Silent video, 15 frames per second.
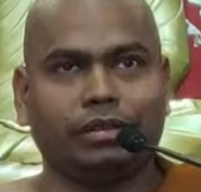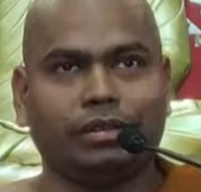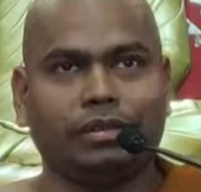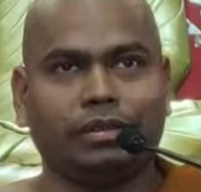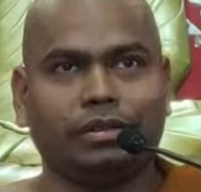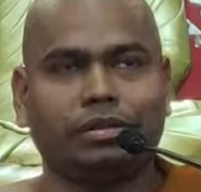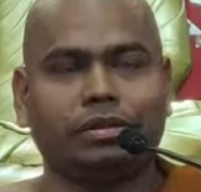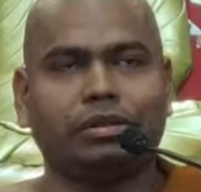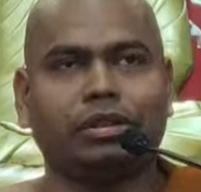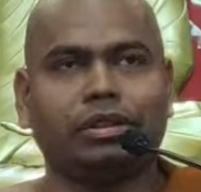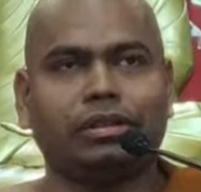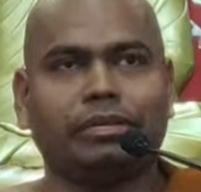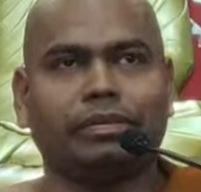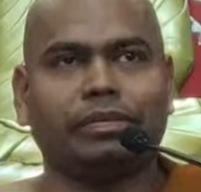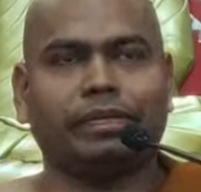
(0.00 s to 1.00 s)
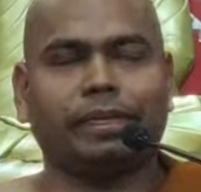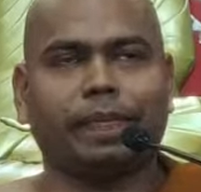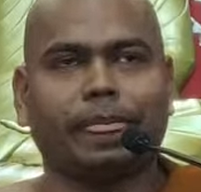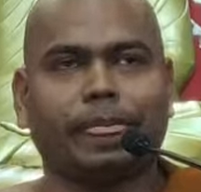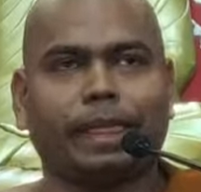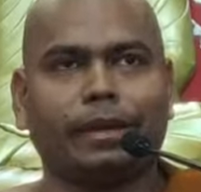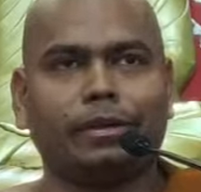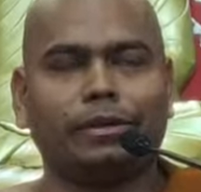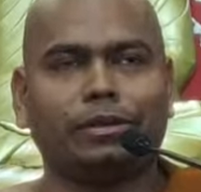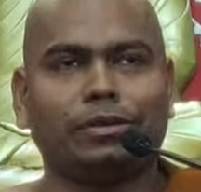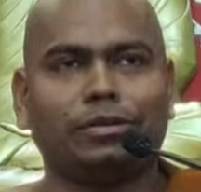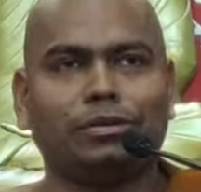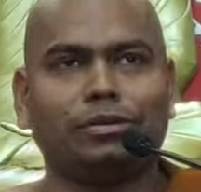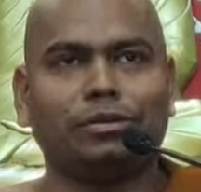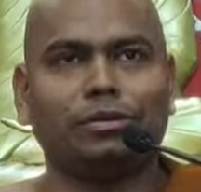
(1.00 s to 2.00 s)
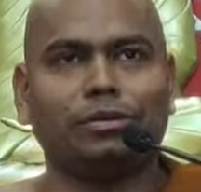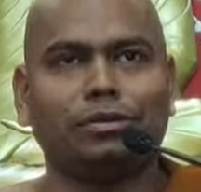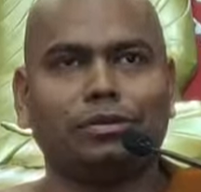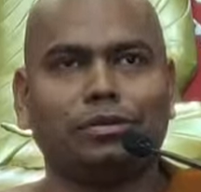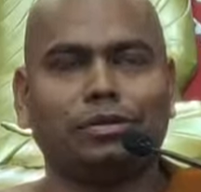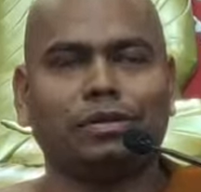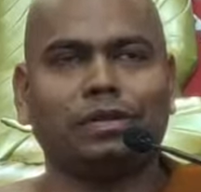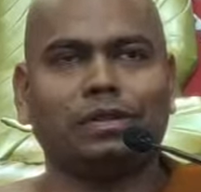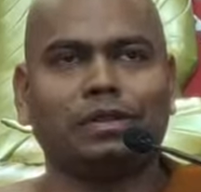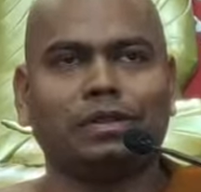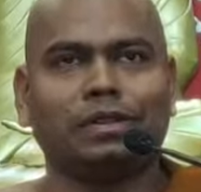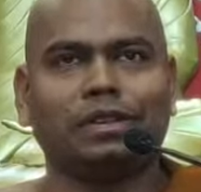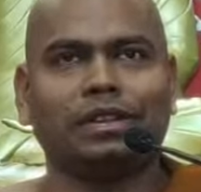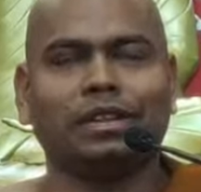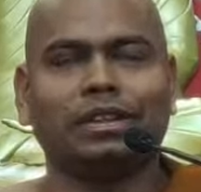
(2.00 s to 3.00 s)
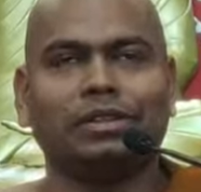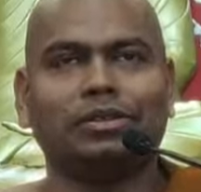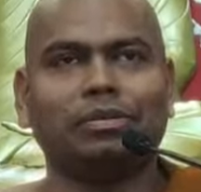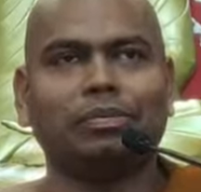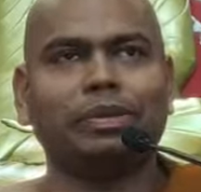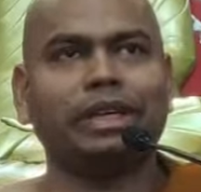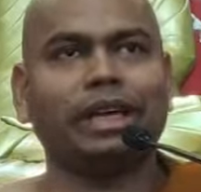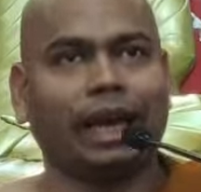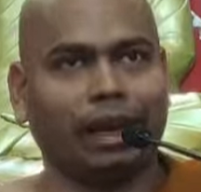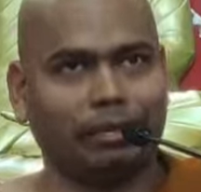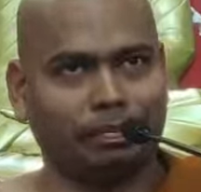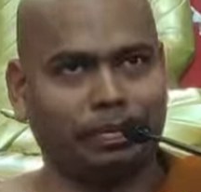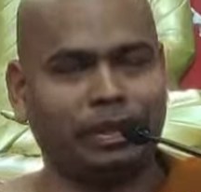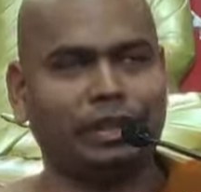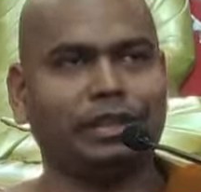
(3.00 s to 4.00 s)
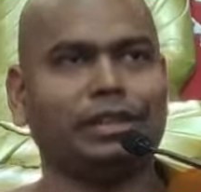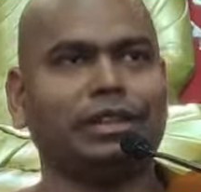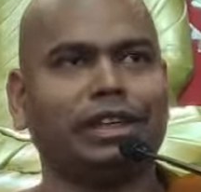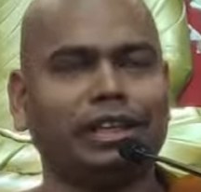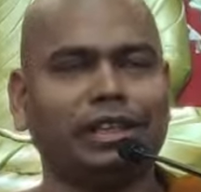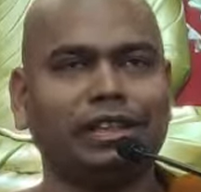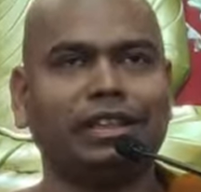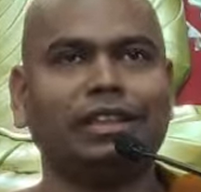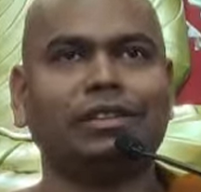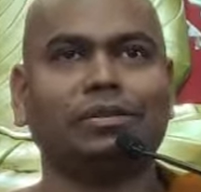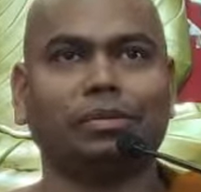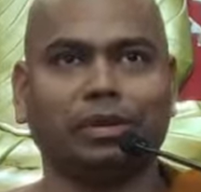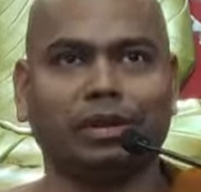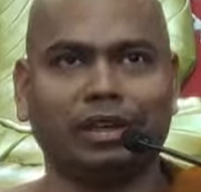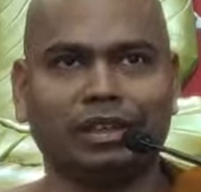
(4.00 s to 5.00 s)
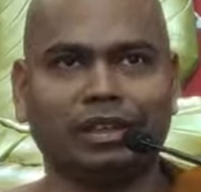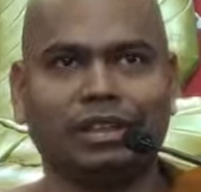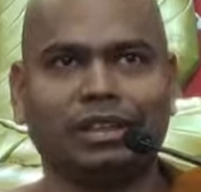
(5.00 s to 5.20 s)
so the to to be happy in this world,